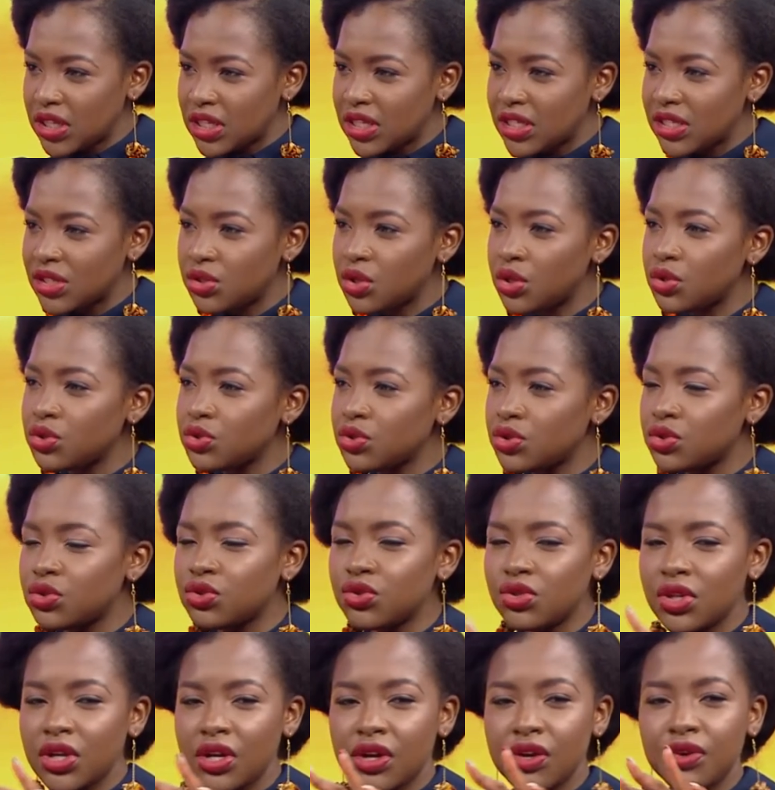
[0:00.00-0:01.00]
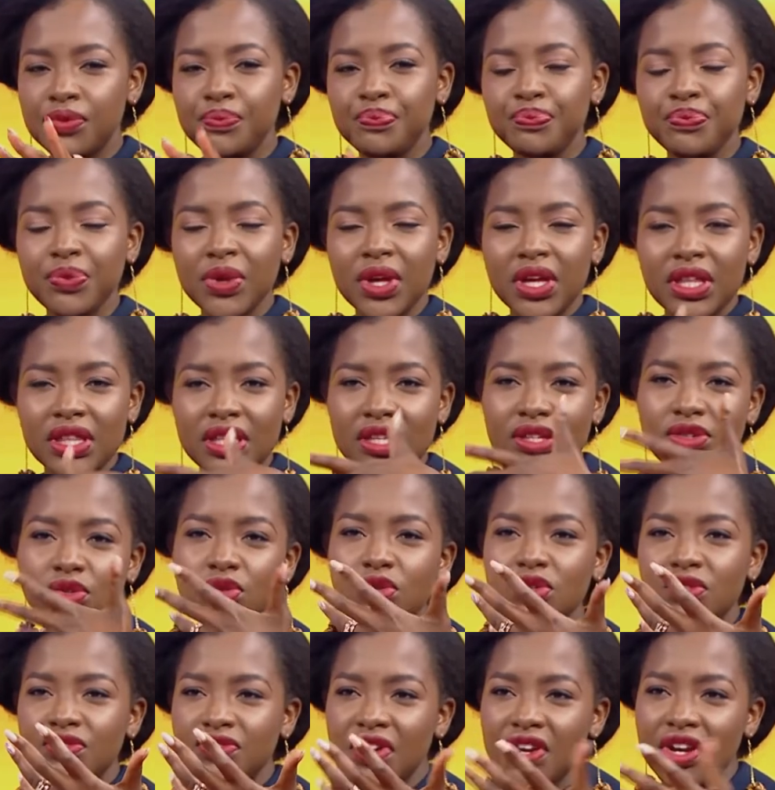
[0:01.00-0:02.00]
There's
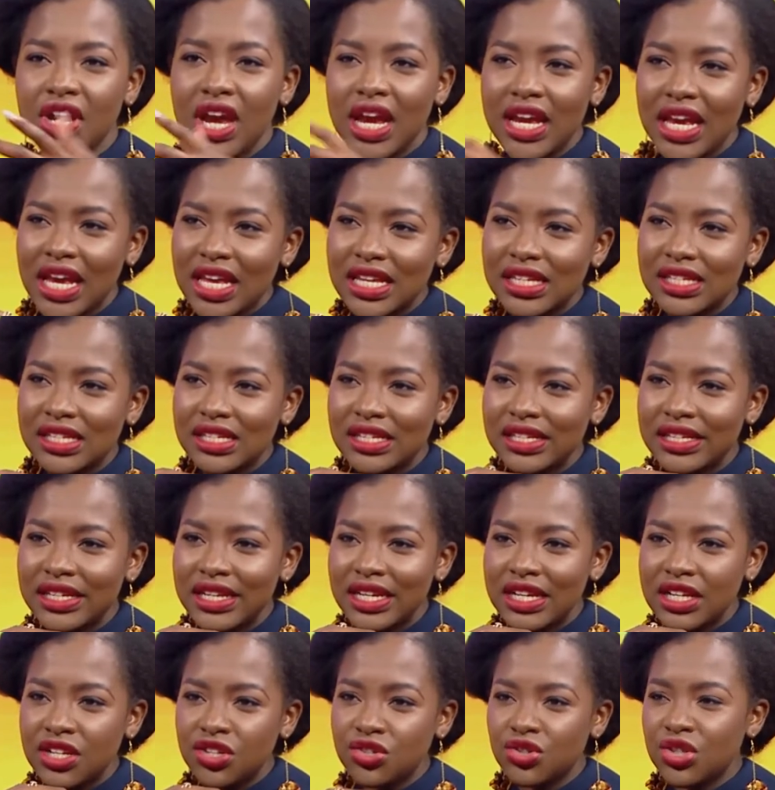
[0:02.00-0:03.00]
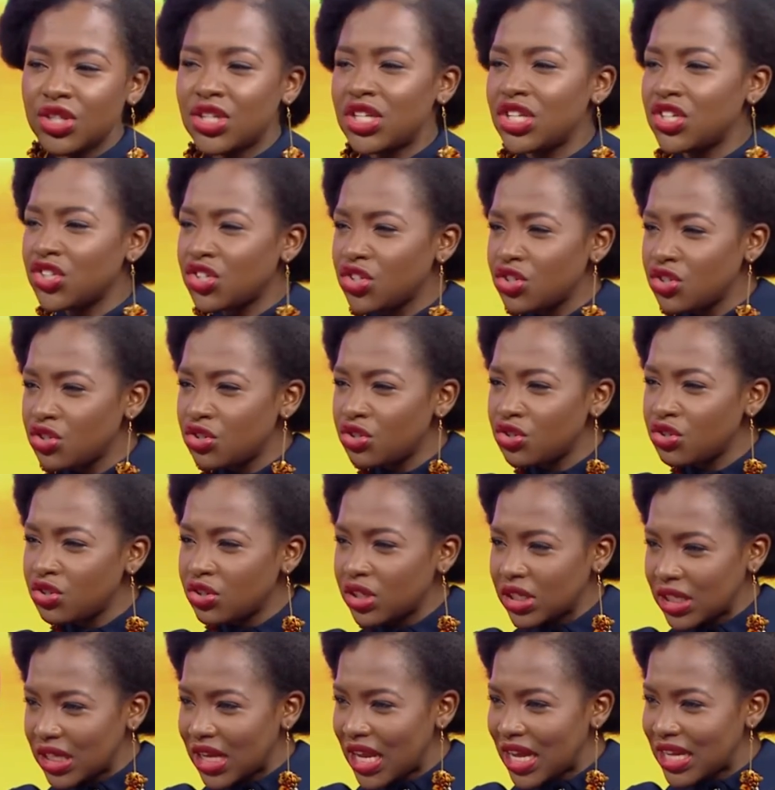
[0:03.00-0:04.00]
those very, I guess, traditional or
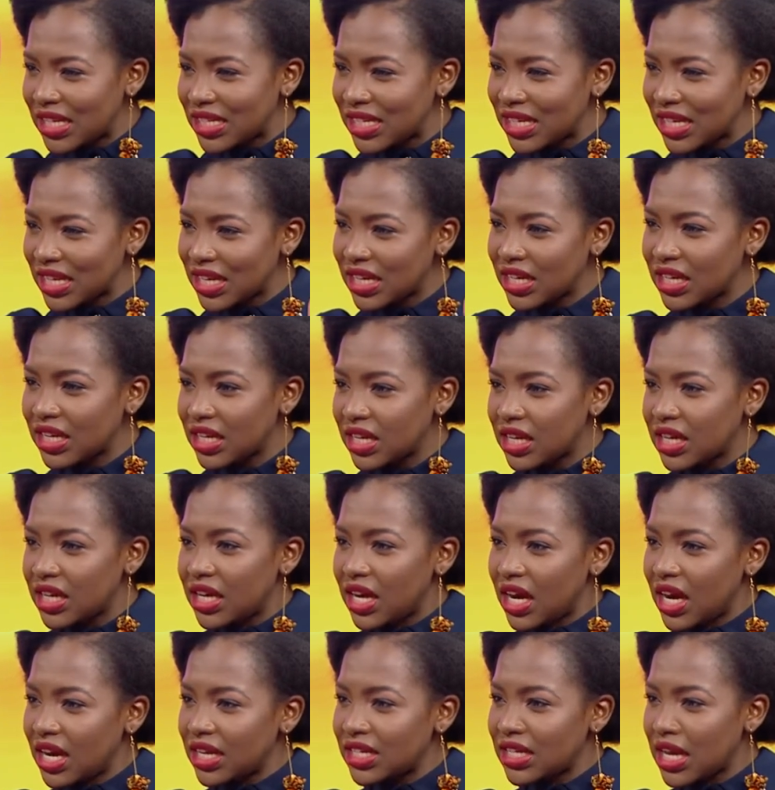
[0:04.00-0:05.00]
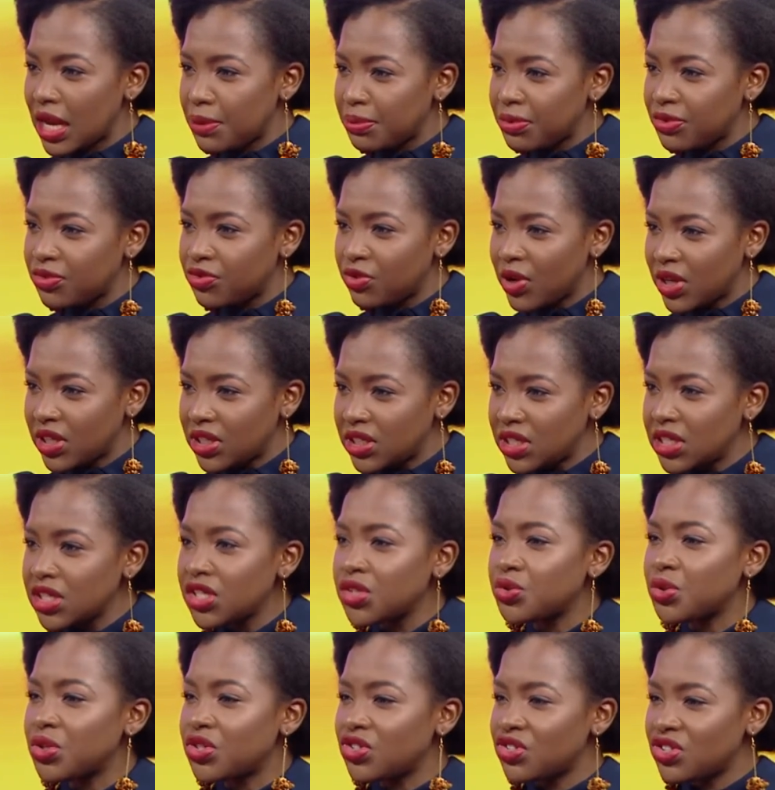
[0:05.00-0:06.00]
classic type of
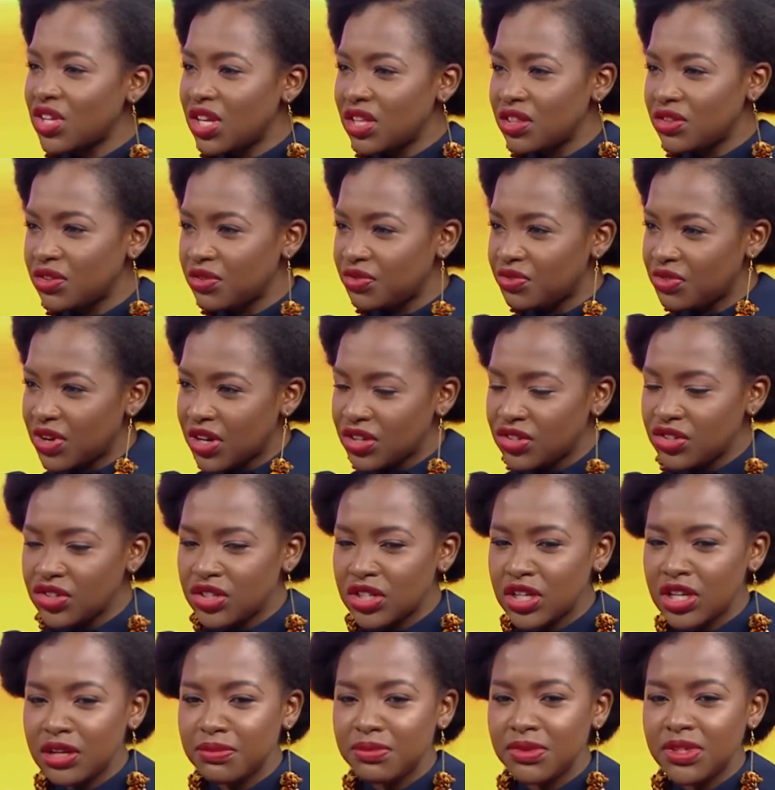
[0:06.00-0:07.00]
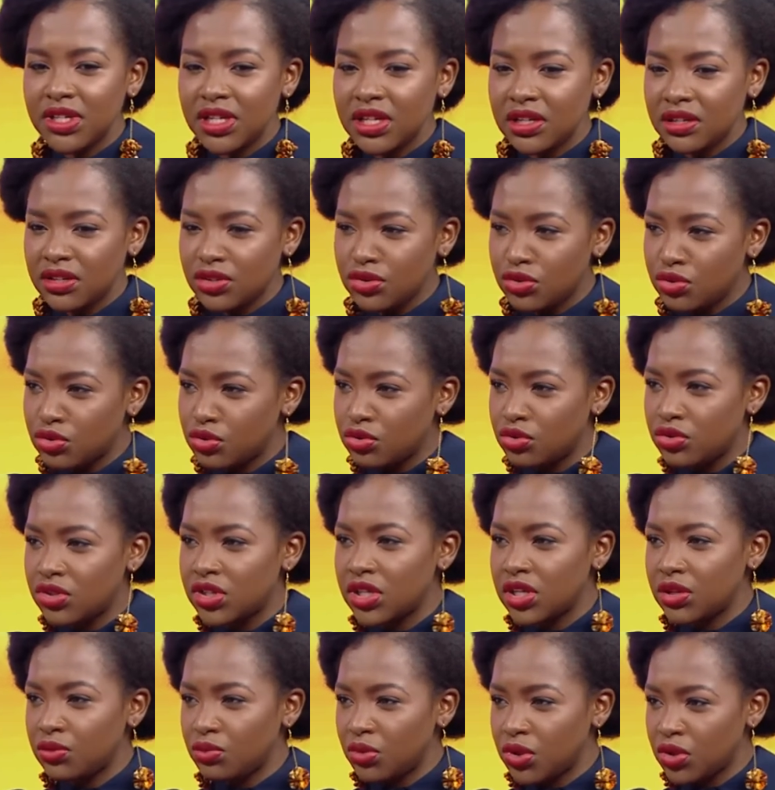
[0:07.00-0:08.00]
weddings, which then the French tips and nudes
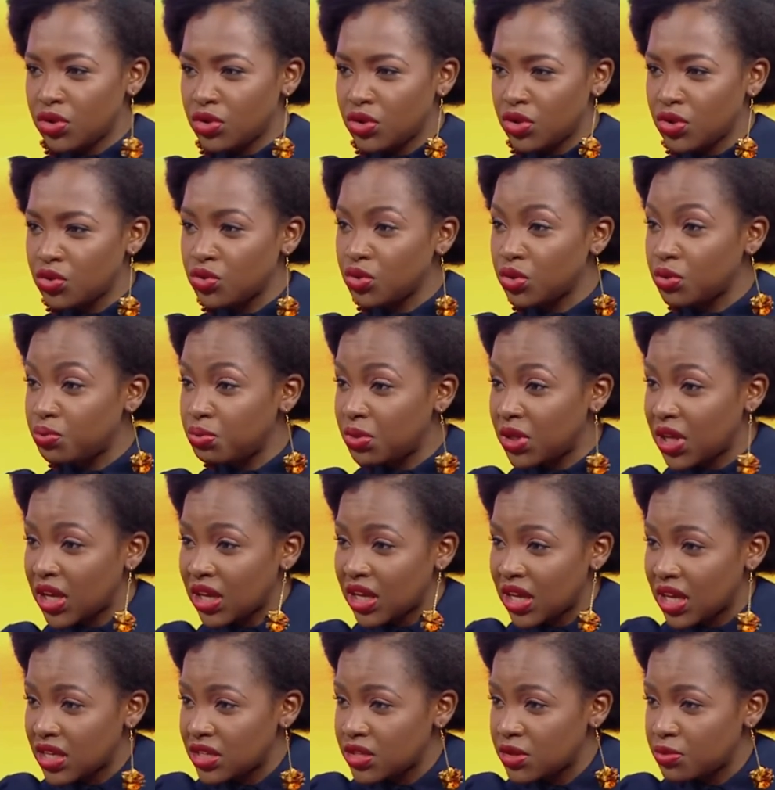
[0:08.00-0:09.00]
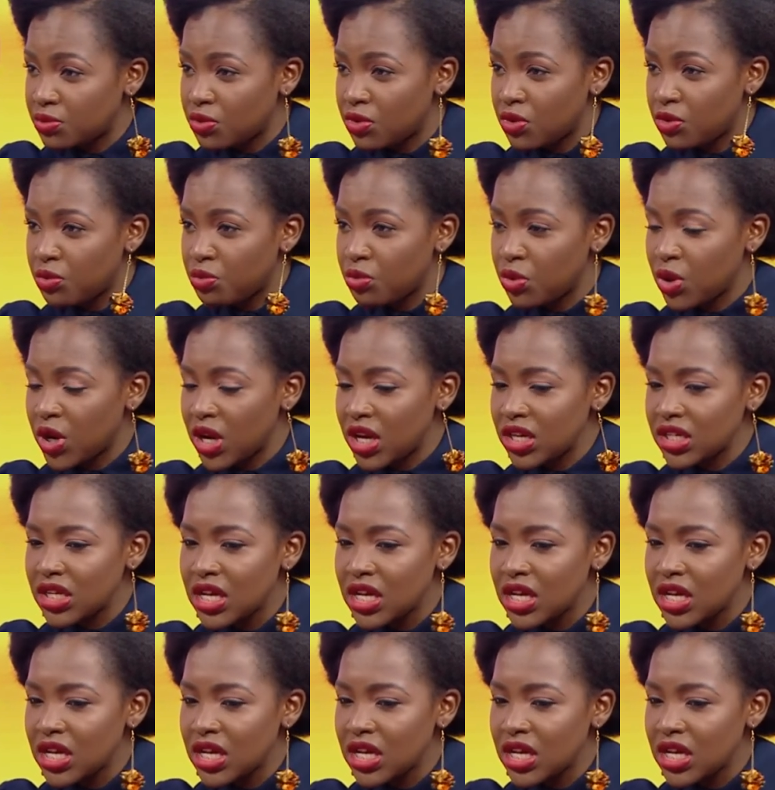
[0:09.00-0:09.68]
and whatnot would be, I guess, appropriate.